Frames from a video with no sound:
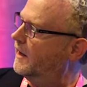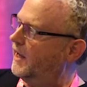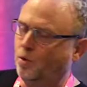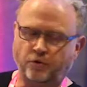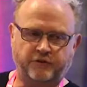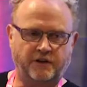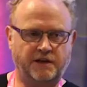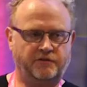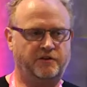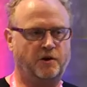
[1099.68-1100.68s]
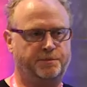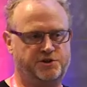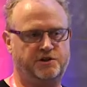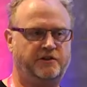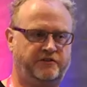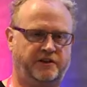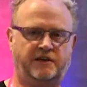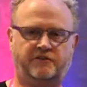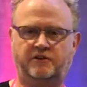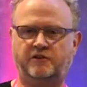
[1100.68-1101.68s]
It also gives you the
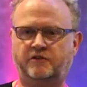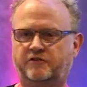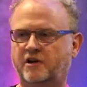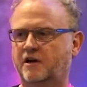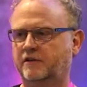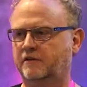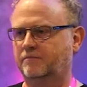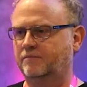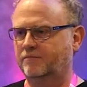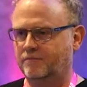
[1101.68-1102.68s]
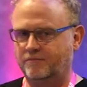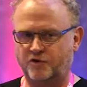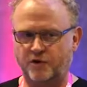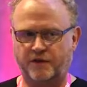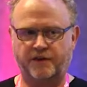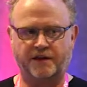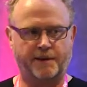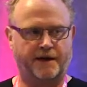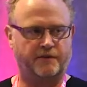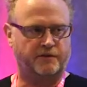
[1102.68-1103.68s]
opportunity to start doing thing
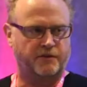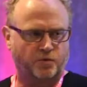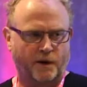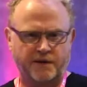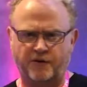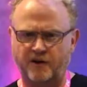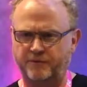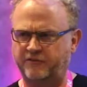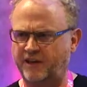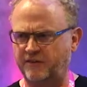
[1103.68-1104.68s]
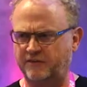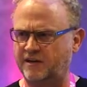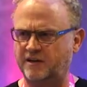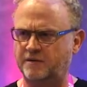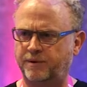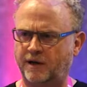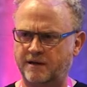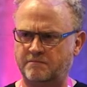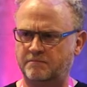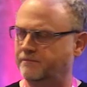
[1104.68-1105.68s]
about the 25% that didn't
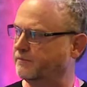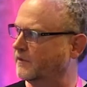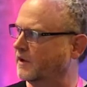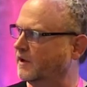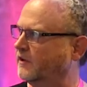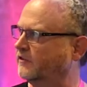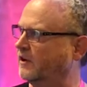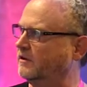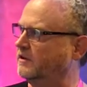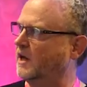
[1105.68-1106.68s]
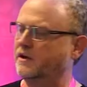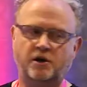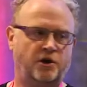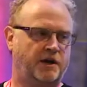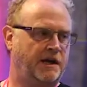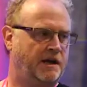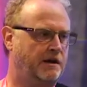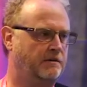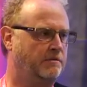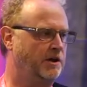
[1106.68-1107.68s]
complete. So, you know, you're looking at
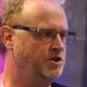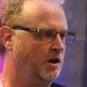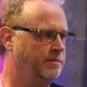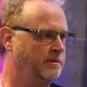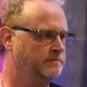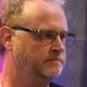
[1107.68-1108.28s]
a job.